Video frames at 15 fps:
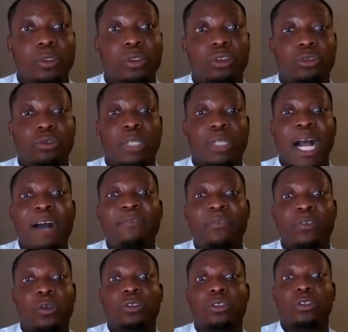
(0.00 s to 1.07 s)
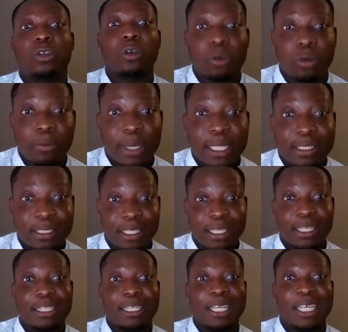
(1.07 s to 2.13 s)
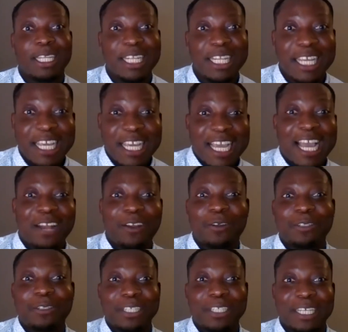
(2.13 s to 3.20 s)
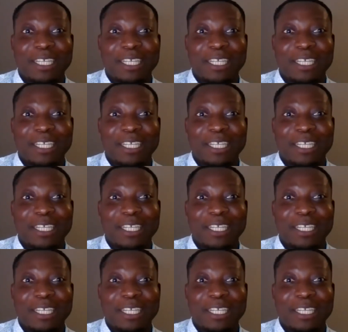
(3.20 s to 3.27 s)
you should have your documents in a lot